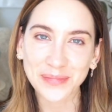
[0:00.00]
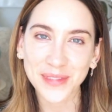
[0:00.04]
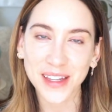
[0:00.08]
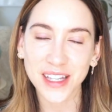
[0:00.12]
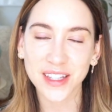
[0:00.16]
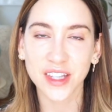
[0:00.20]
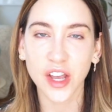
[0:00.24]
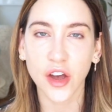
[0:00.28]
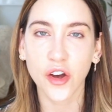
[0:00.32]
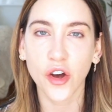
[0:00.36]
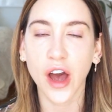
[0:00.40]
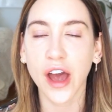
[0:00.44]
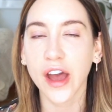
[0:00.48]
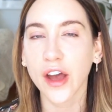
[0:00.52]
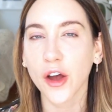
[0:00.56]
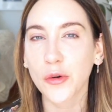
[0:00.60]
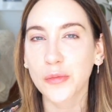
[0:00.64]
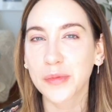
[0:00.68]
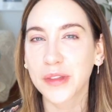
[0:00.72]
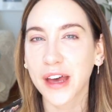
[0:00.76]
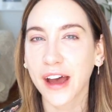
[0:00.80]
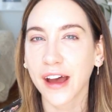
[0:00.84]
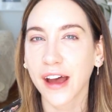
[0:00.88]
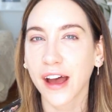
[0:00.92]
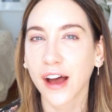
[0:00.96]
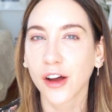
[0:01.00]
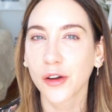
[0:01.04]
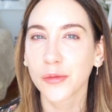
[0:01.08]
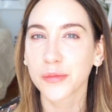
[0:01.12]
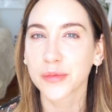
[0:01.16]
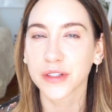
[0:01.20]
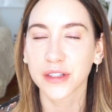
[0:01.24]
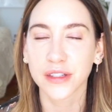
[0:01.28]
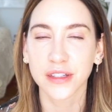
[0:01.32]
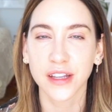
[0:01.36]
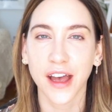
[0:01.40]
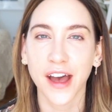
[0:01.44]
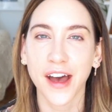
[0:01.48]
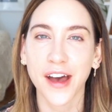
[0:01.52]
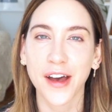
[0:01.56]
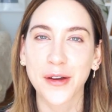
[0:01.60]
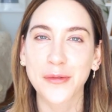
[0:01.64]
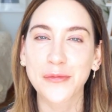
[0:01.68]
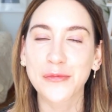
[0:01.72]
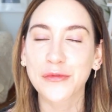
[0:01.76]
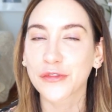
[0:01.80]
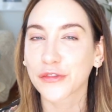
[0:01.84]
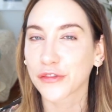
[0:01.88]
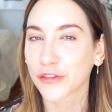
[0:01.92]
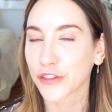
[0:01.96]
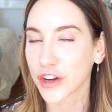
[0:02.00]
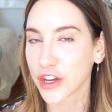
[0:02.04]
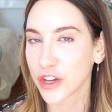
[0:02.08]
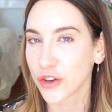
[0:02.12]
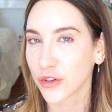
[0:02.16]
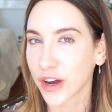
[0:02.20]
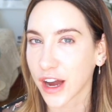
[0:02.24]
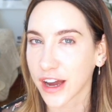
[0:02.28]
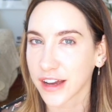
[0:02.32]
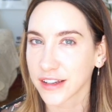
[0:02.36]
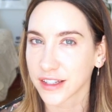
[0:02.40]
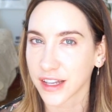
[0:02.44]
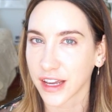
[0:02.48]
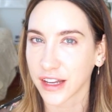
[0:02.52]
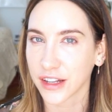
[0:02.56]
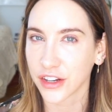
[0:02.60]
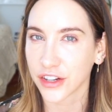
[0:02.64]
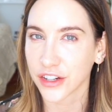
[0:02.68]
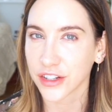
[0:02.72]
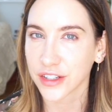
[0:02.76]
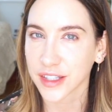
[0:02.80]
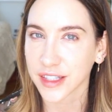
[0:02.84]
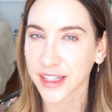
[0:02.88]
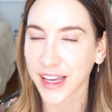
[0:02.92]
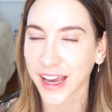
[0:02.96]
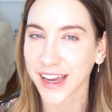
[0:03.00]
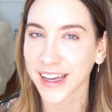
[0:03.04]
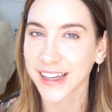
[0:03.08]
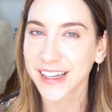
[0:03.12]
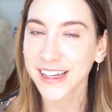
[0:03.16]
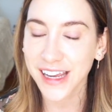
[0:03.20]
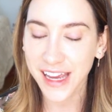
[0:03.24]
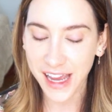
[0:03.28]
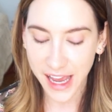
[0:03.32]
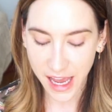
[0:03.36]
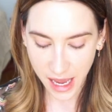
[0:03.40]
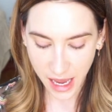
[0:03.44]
So I hope that helps for you guys and your skin.